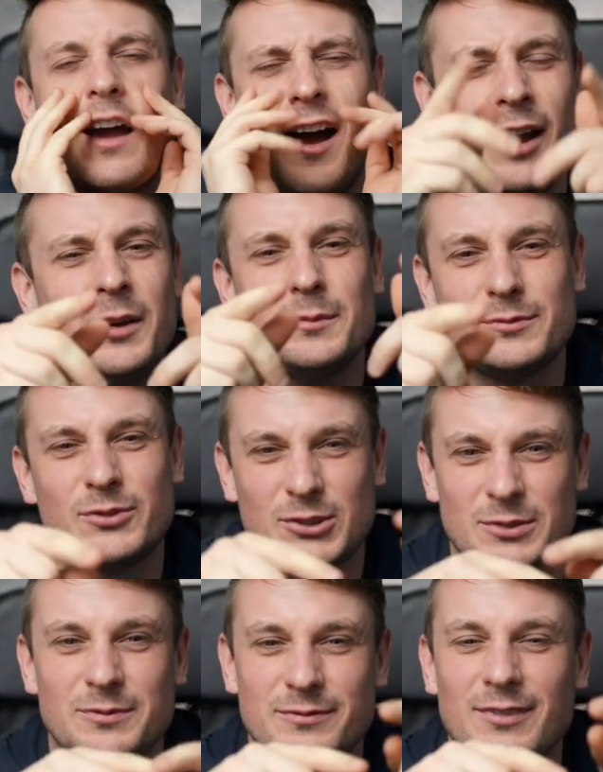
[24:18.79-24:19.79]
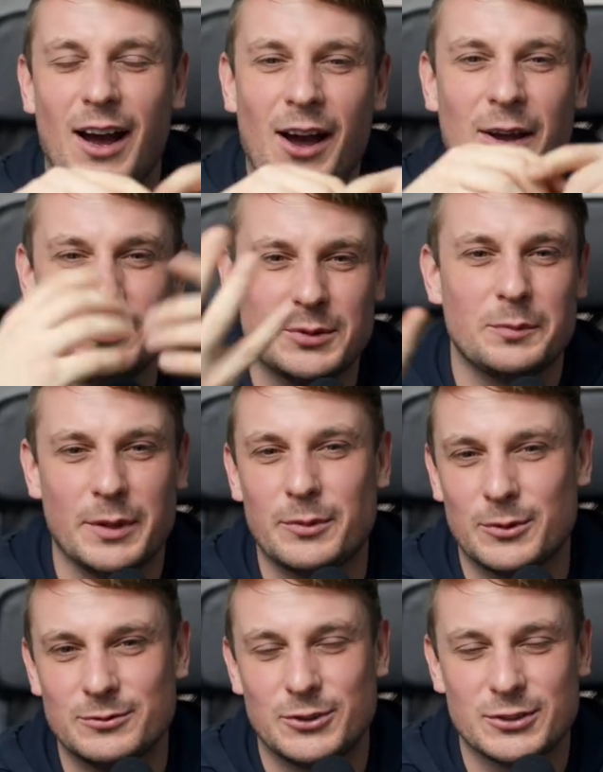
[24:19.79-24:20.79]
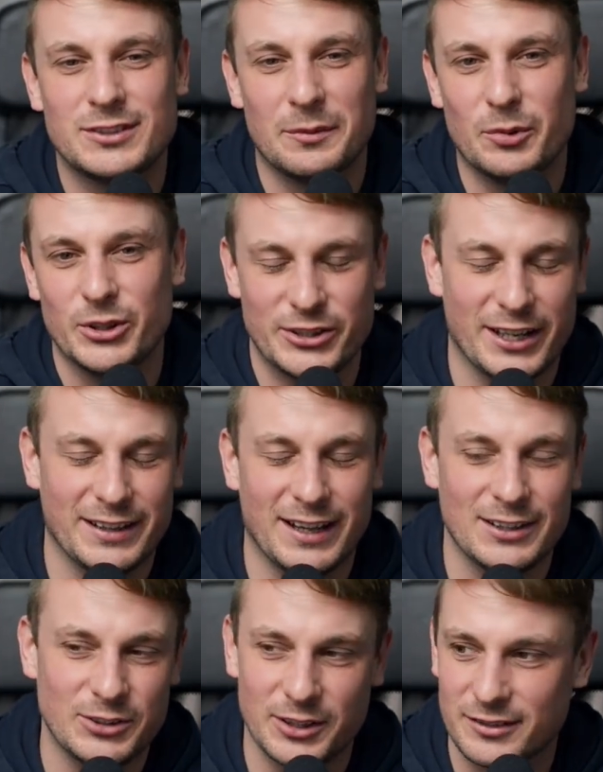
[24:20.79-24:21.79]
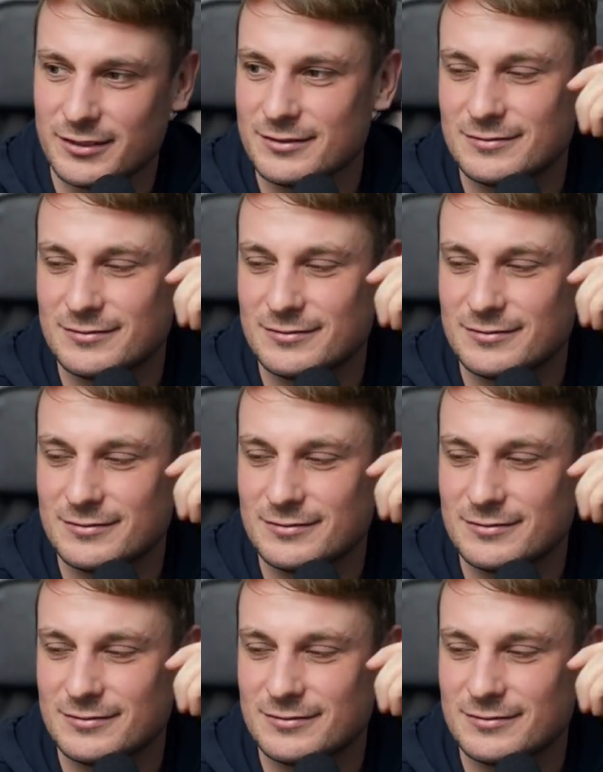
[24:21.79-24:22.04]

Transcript: I hope some I hope some people just appreciate that joke.